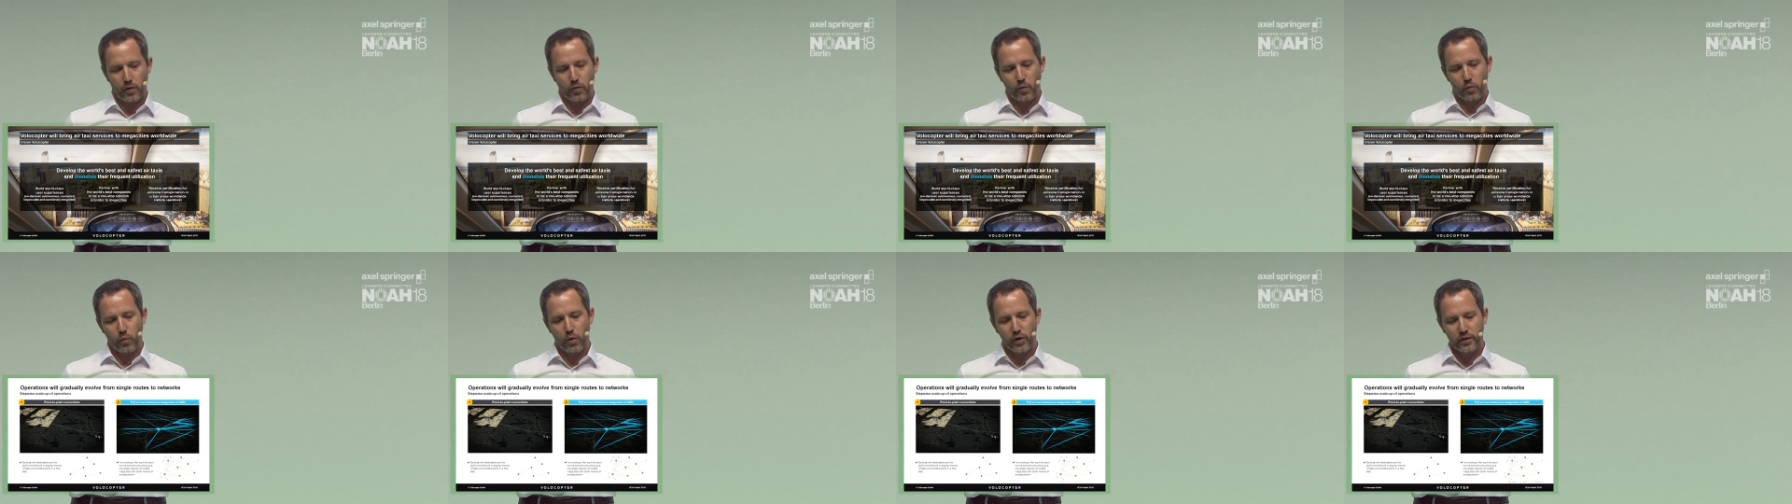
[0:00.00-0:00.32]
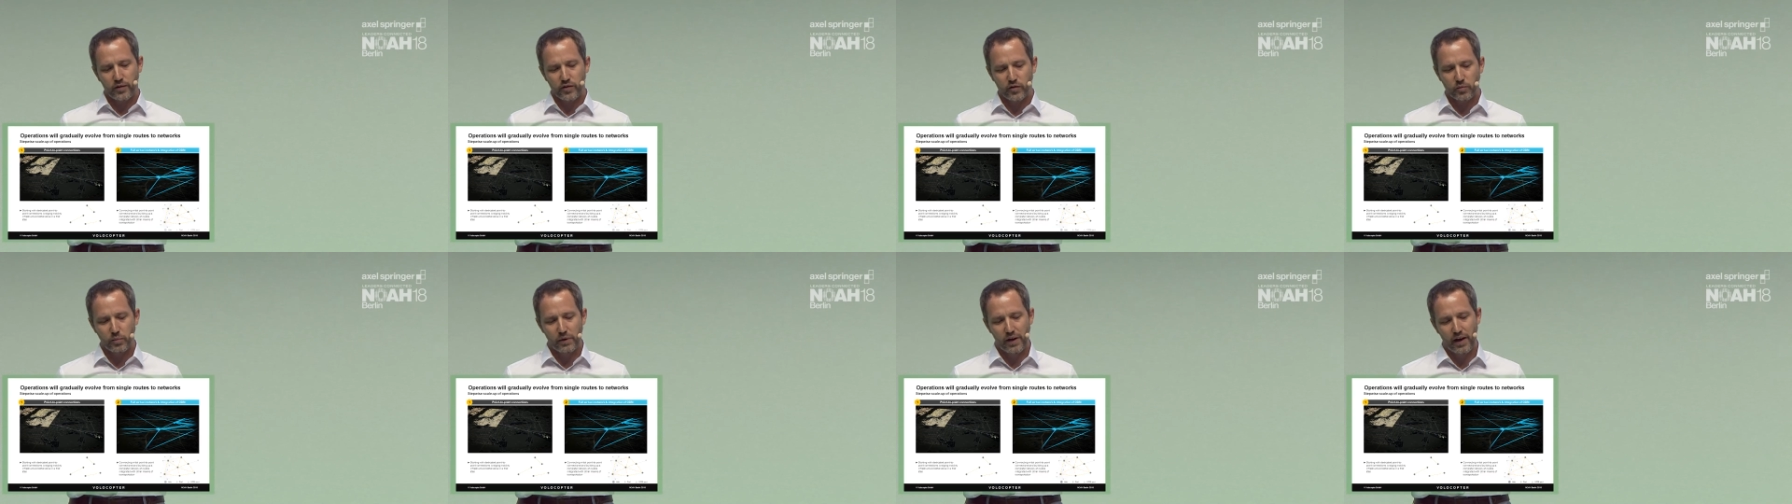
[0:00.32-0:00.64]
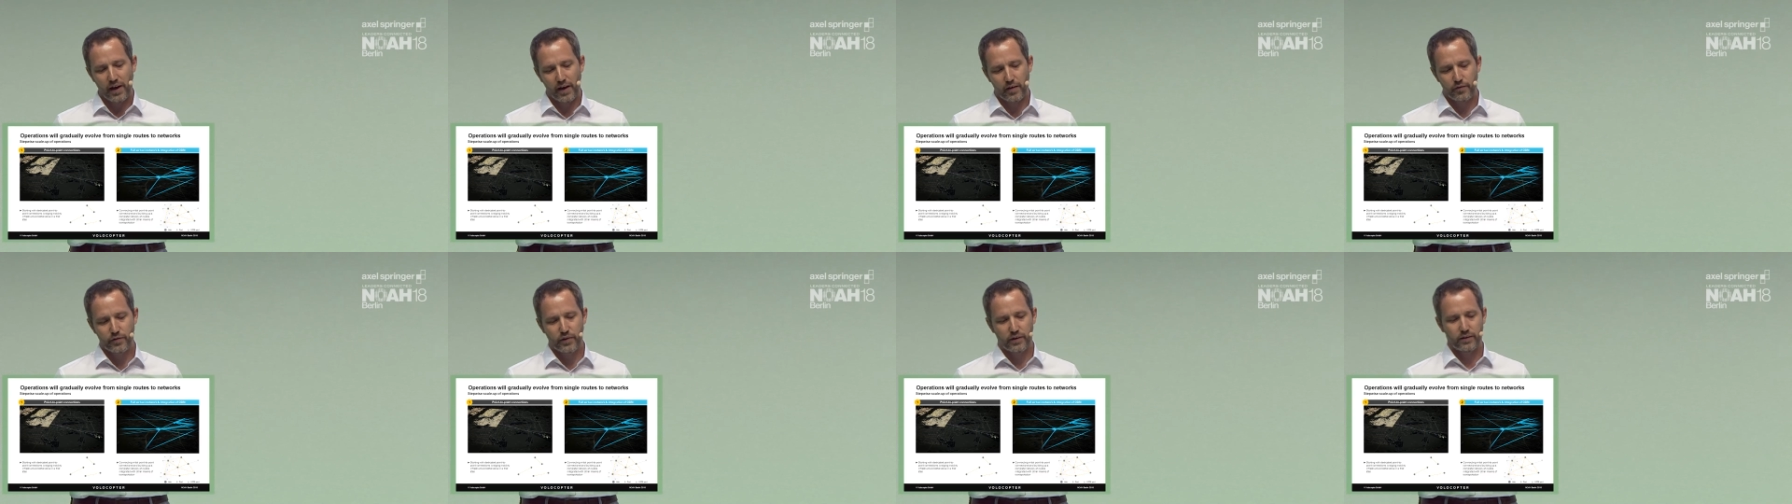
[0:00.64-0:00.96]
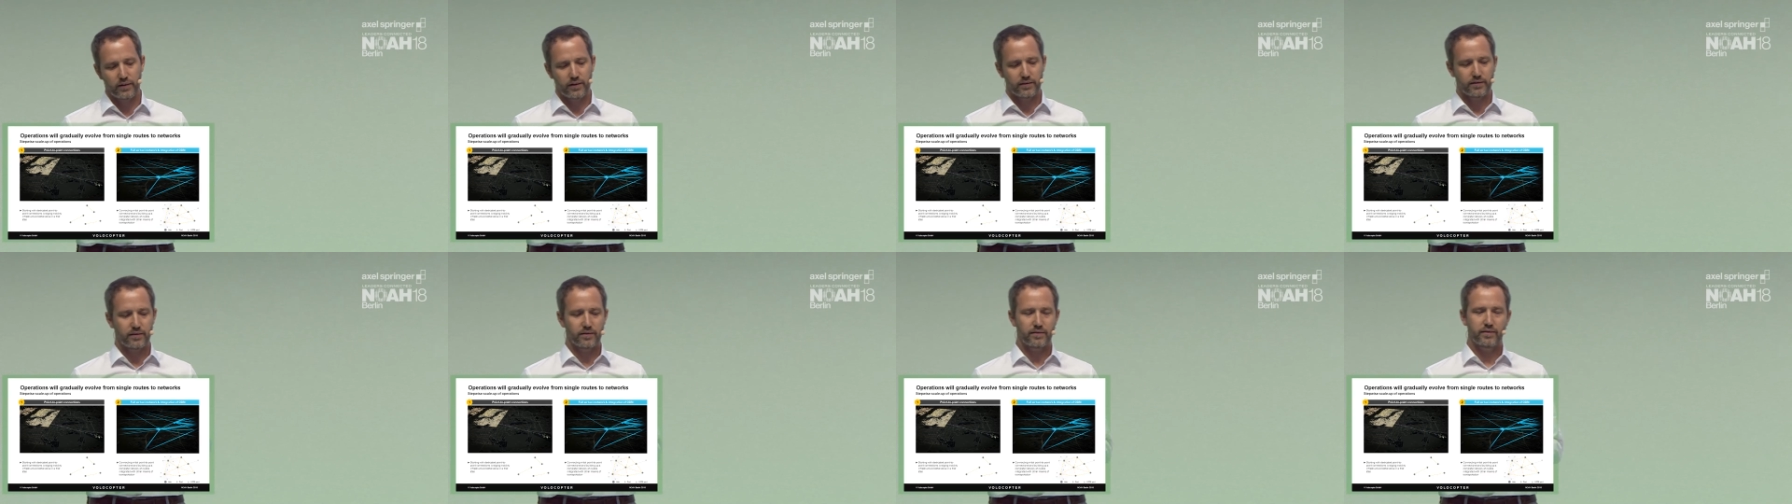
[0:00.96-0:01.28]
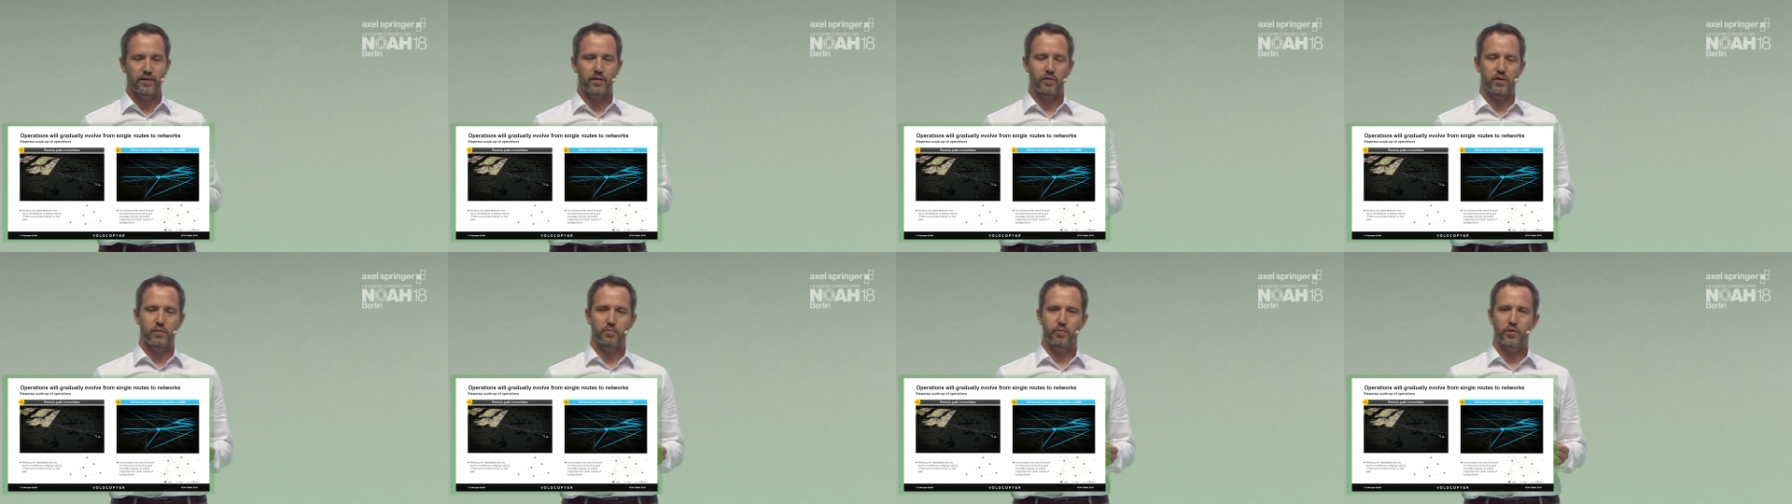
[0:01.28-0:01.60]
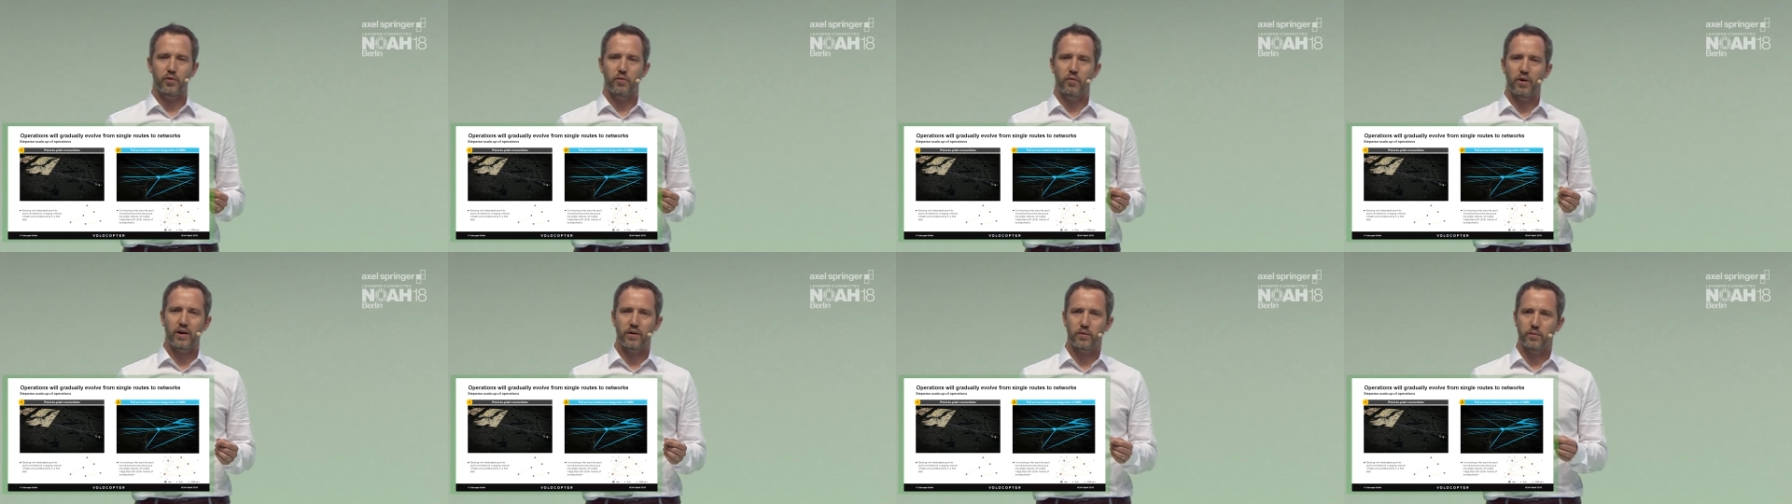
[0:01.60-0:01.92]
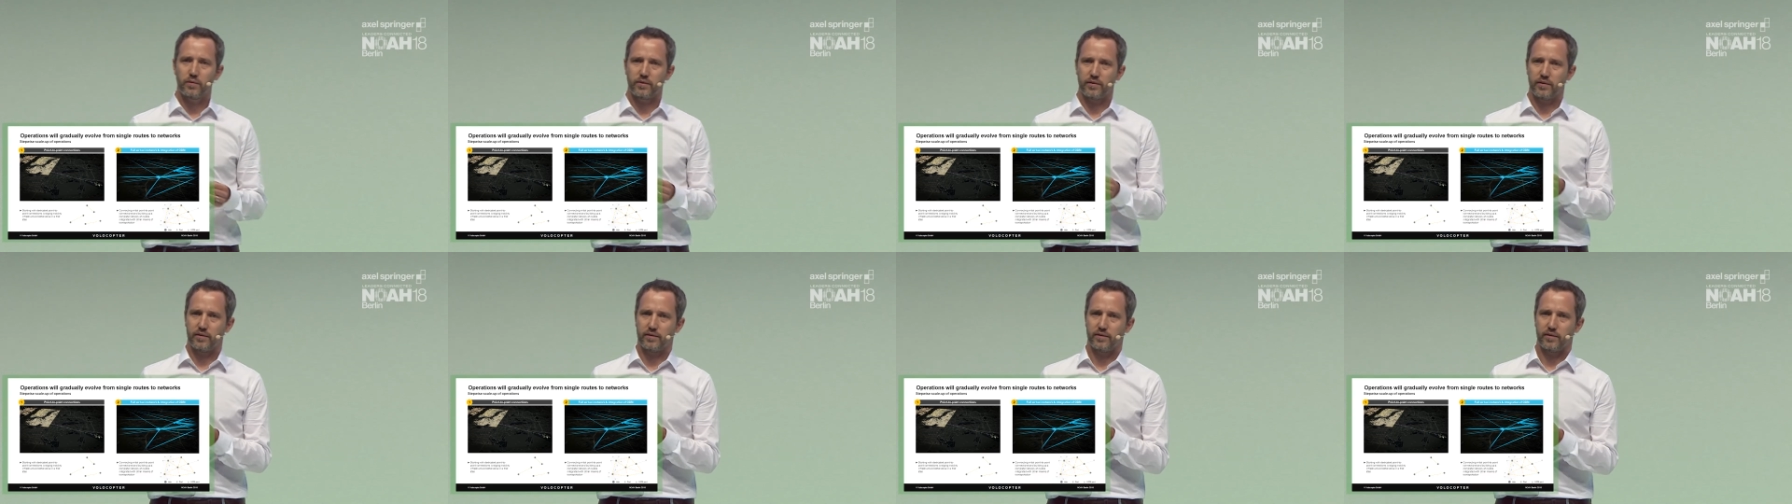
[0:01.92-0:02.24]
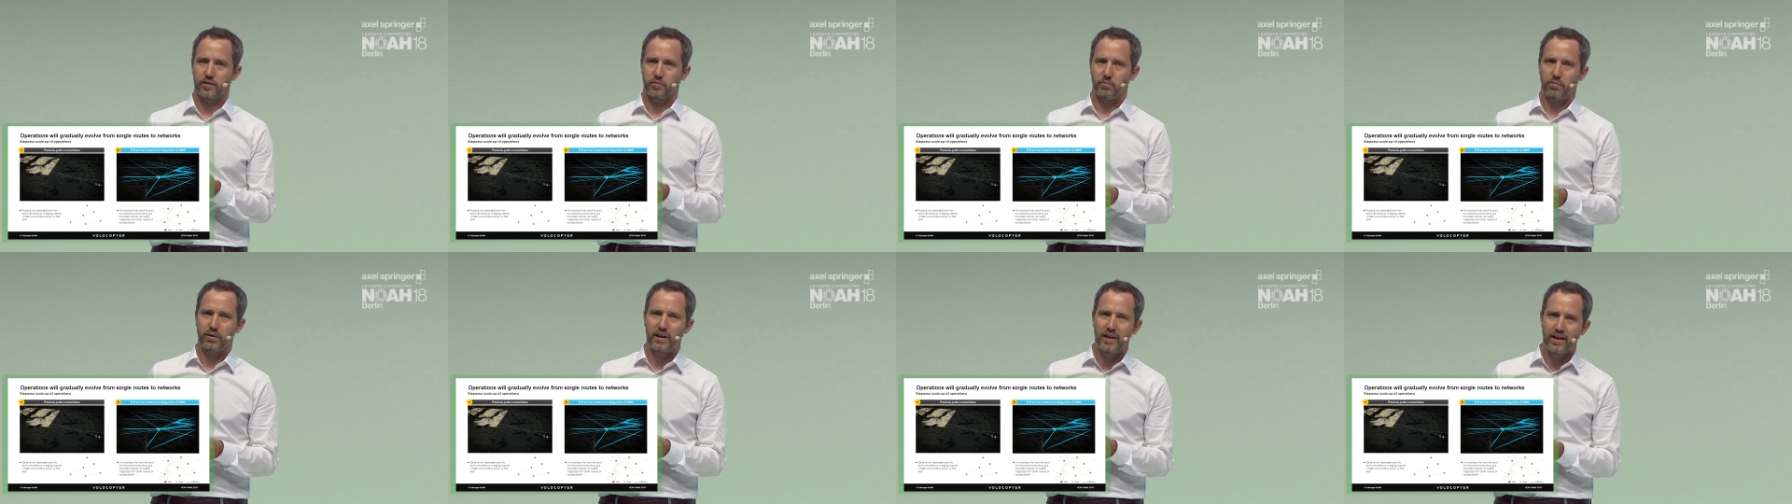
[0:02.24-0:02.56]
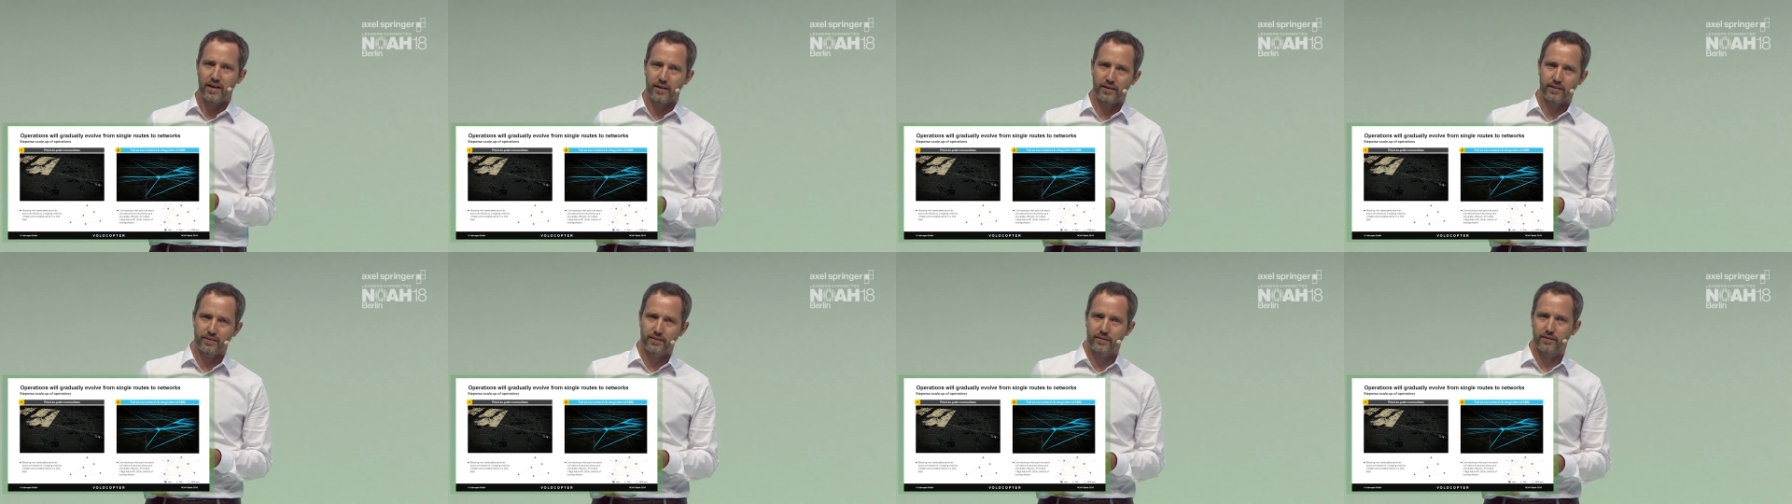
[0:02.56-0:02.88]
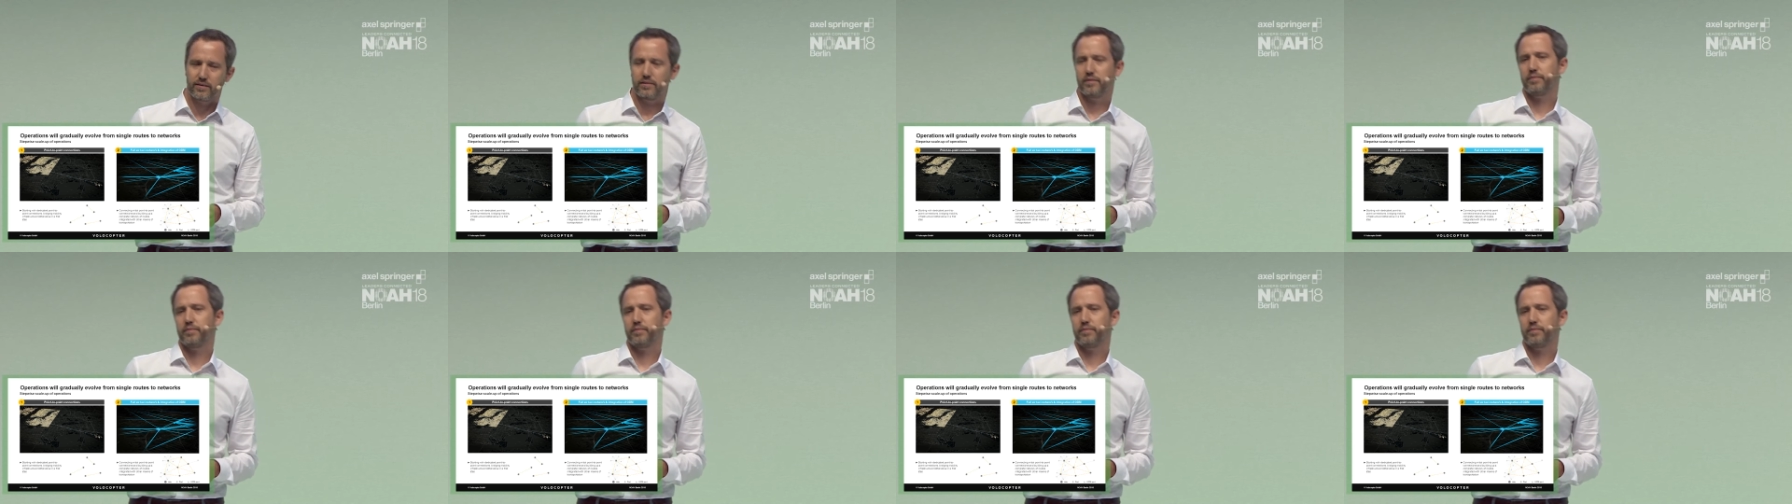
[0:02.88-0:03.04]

Once we have the necessary prerequisites in place,